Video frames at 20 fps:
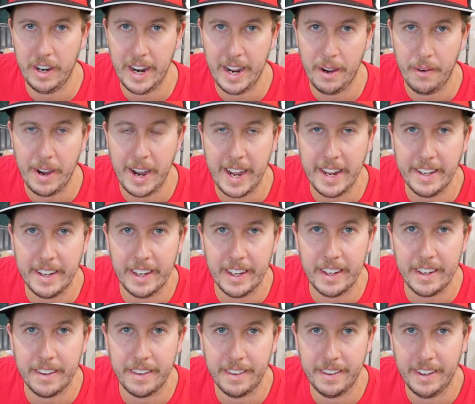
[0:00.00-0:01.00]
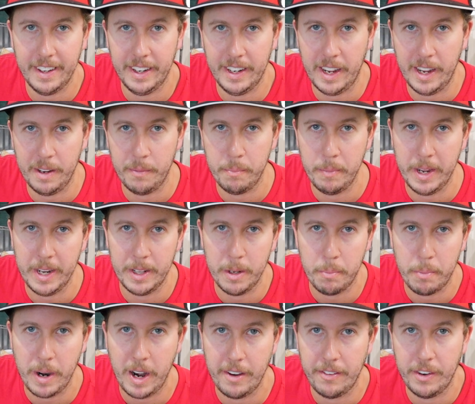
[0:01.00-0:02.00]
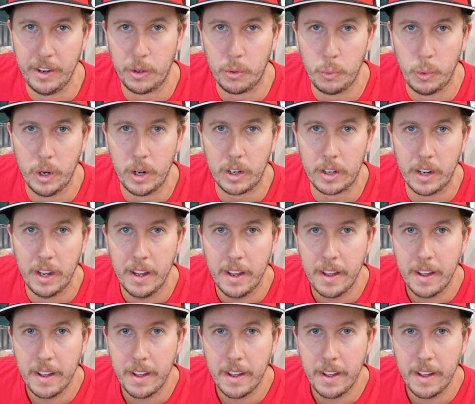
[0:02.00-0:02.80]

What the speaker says: how I did it, and I made the project work.